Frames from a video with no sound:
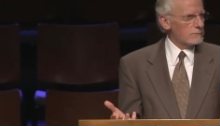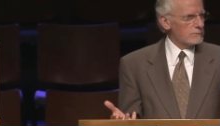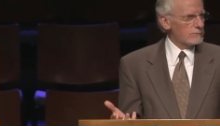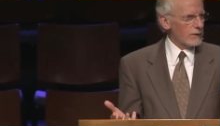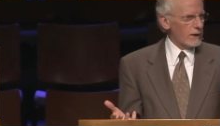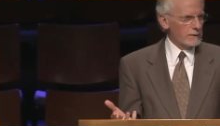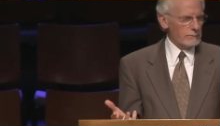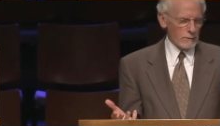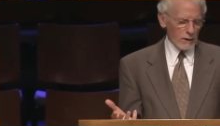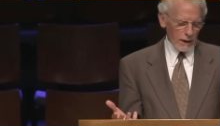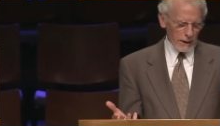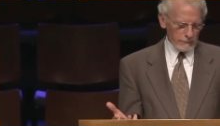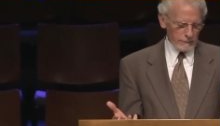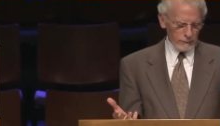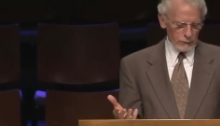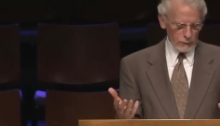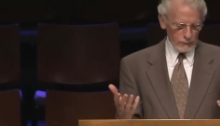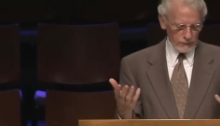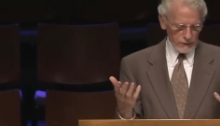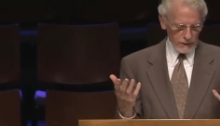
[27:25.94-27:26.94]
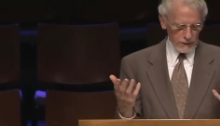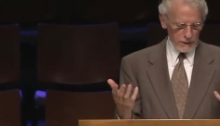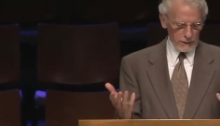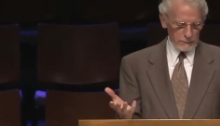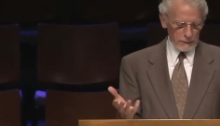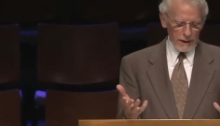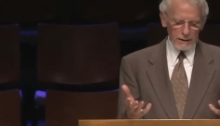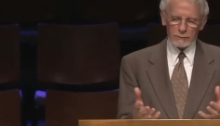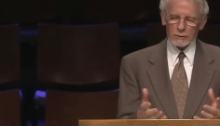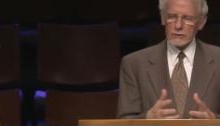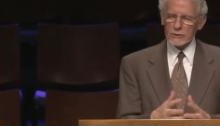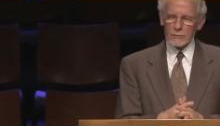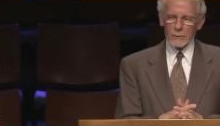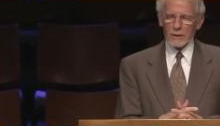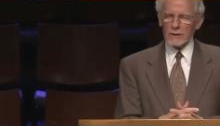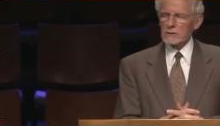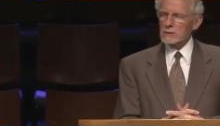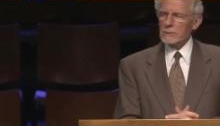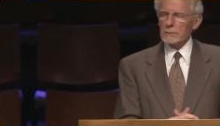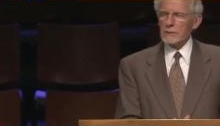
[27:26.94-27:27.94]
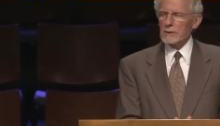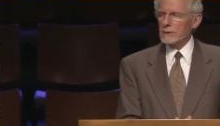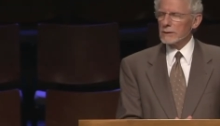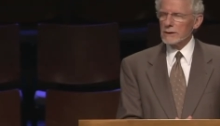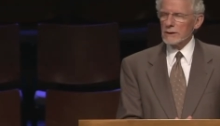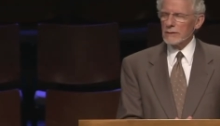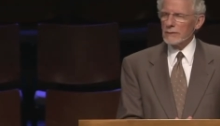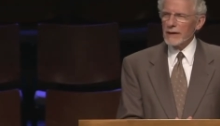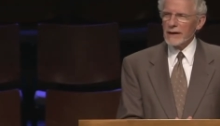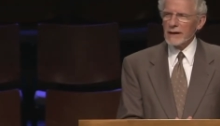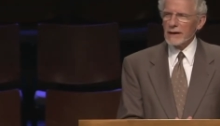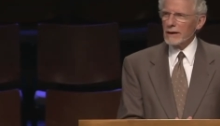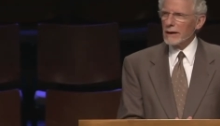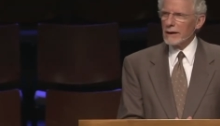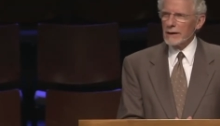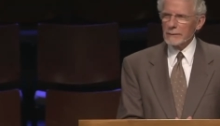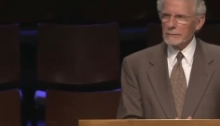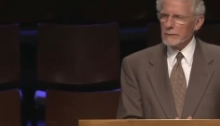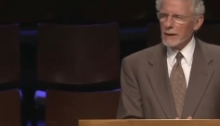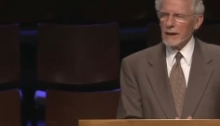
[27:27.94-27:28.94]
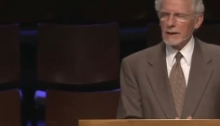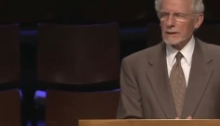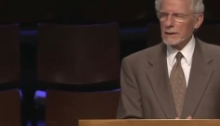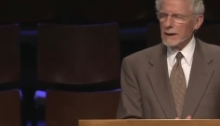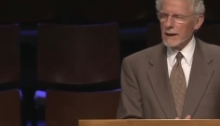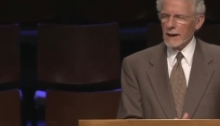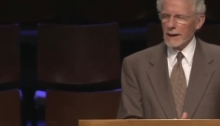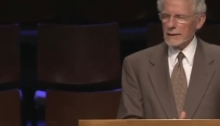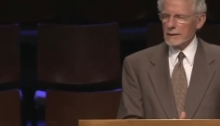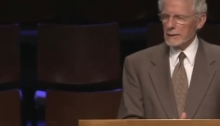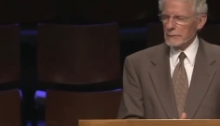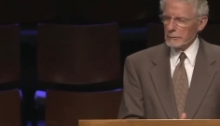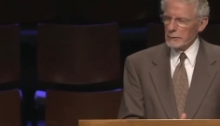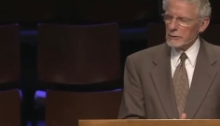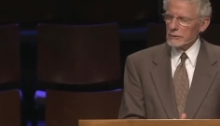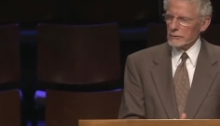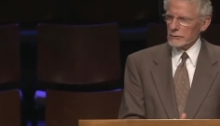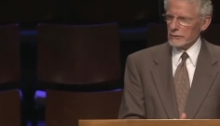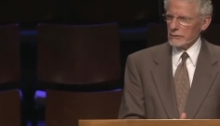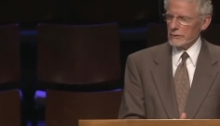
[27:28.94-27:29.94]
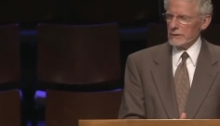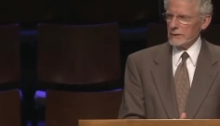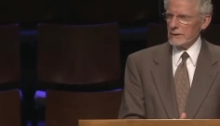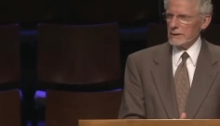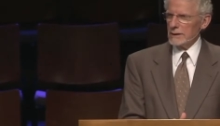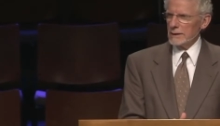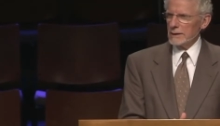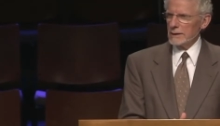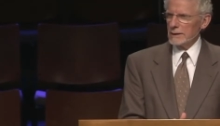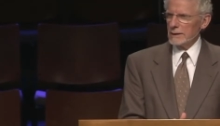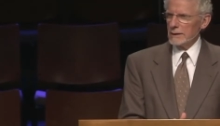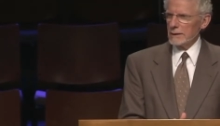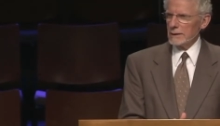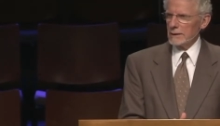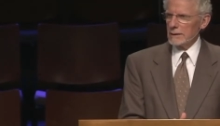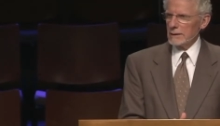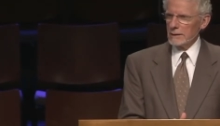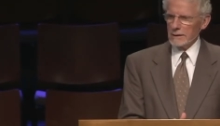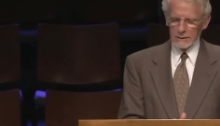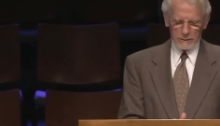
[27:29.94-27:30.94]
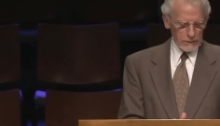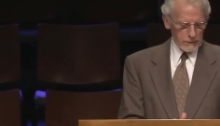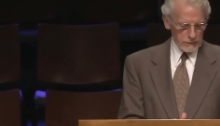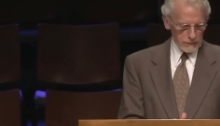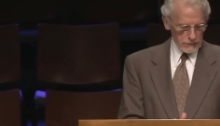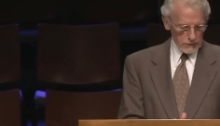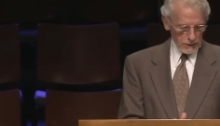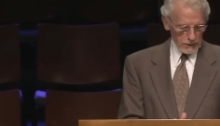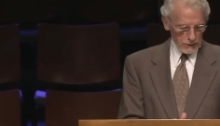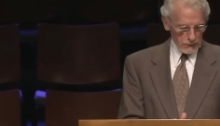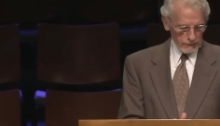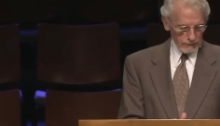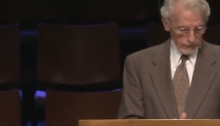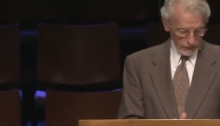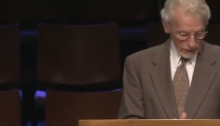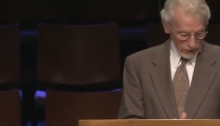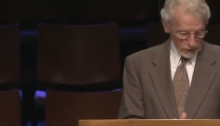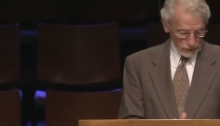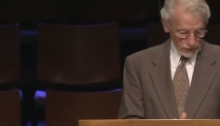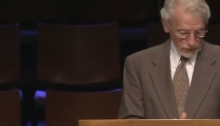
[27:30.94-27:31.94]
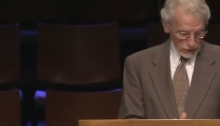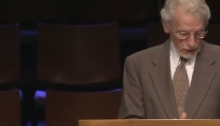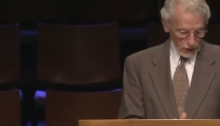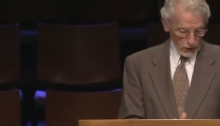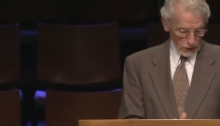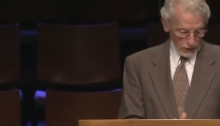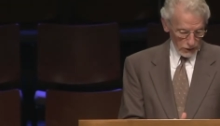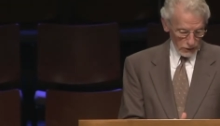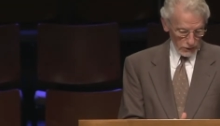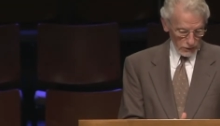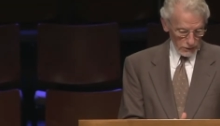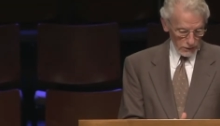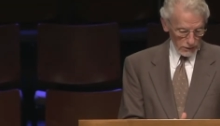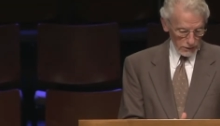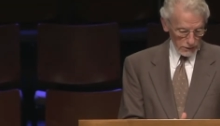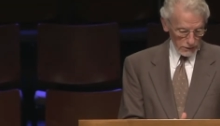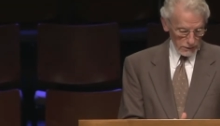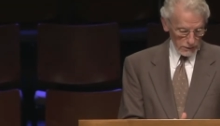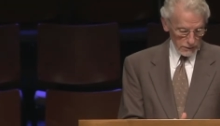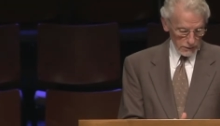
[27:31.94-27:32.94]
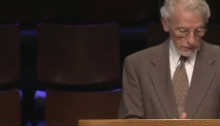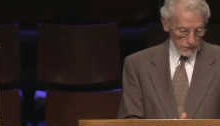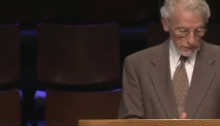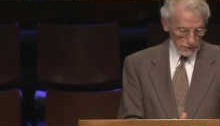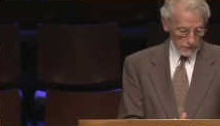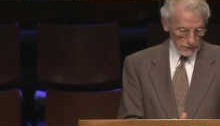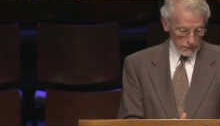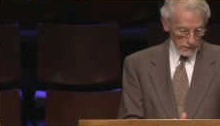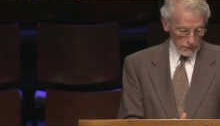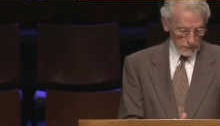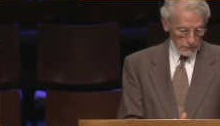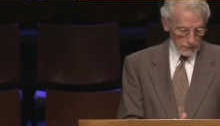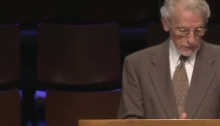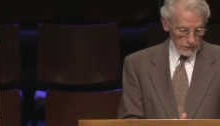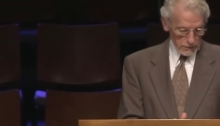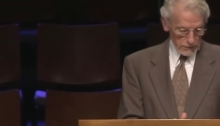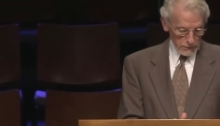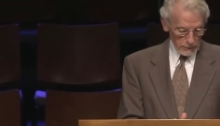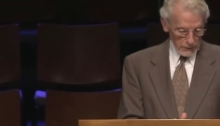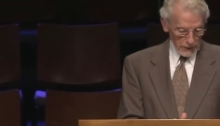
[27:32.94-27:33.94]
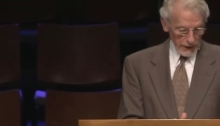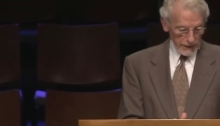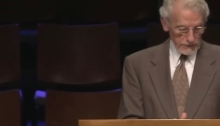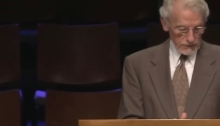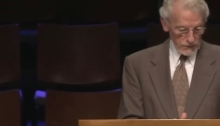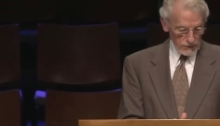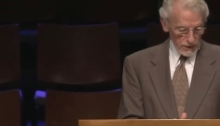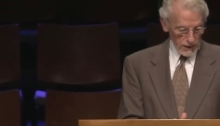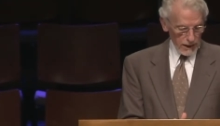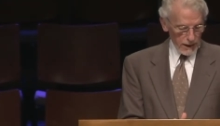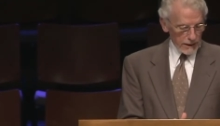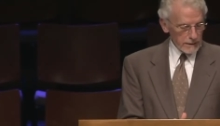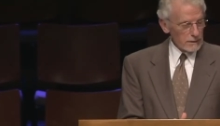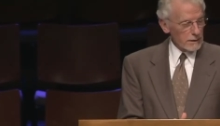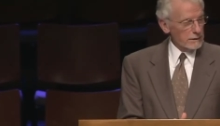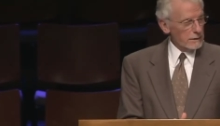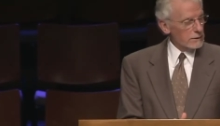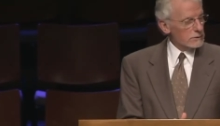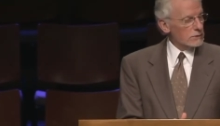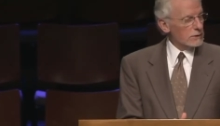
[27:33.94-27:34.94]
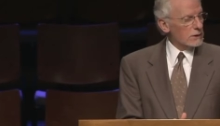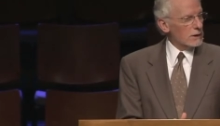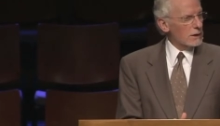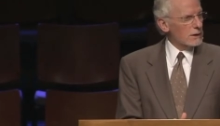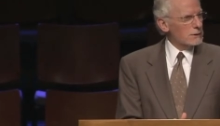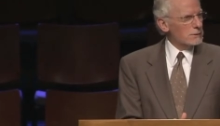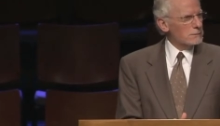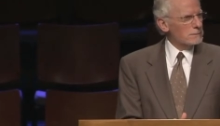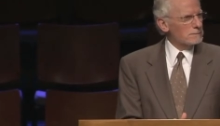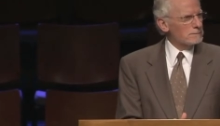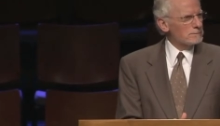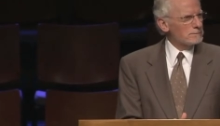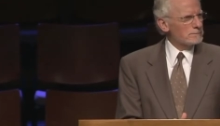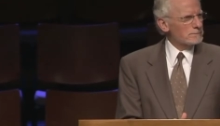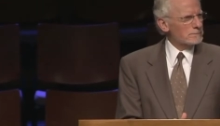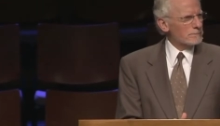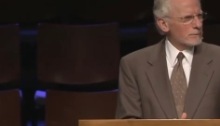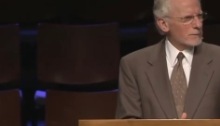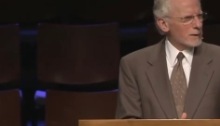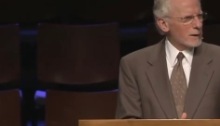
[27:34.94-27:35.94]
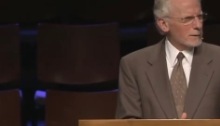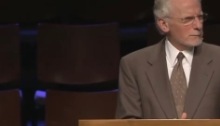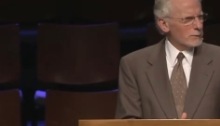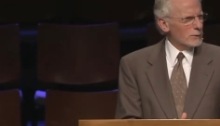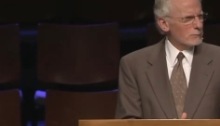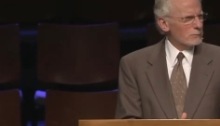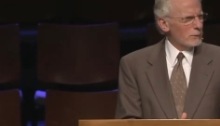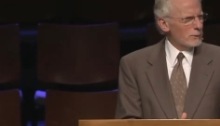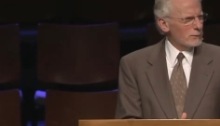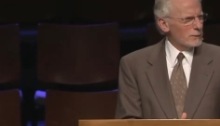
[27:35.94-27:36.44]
if I'm not fulfilling my responsibility there, I'm not a godly person. So, first learn to practice godliness at home. Remember,